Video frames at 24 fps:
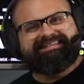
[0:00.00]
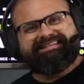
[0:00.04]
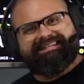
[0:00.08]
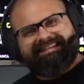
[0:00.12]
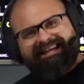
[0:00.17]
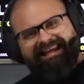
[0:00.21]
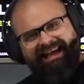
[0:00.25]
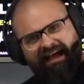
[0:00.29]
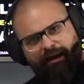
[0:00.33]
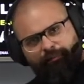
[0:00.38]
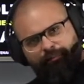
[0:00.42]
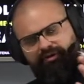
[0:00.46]

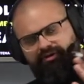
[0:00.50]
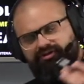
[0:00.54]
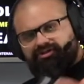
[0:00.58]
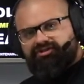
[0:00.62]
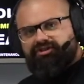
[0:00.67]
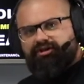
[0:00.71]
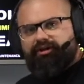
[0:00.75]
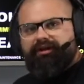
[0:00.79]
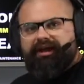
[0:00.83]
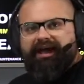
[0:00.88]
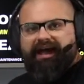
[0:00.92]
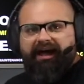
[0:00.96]
Today I'm going to
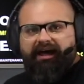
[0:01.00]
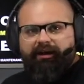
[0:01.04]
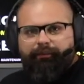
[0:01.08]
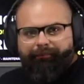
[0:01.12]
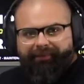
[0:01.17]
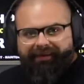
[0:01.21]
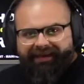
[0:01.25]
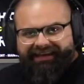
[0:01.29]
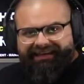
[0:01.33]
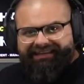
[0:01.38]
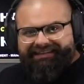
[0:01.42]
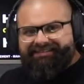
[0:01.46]
show you how to
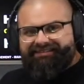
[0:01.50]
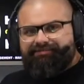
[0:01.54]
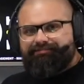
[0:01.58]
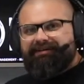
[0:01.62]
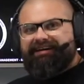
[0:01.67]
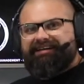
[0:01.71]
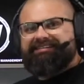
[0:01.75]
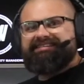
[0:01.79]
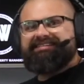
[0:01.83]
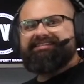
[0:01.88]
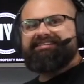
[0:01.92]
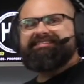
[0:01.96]
make as
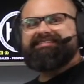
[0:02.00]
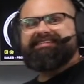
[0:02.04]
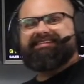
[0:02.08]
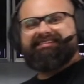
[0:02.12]
much as a